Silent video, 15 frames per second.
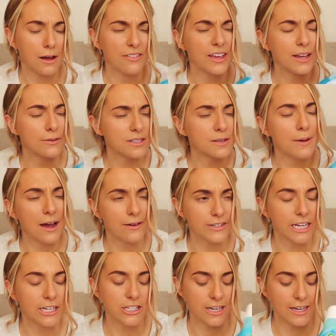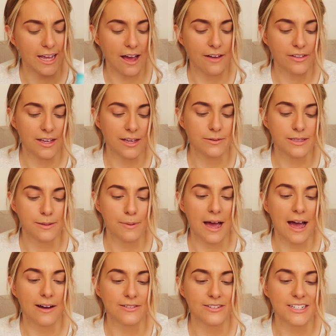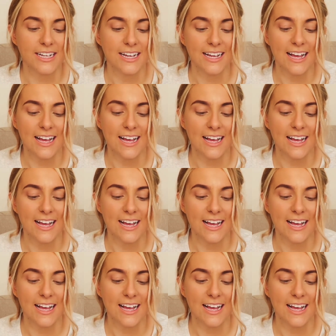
I think it was £1 actually. Yeah, I think it was £1.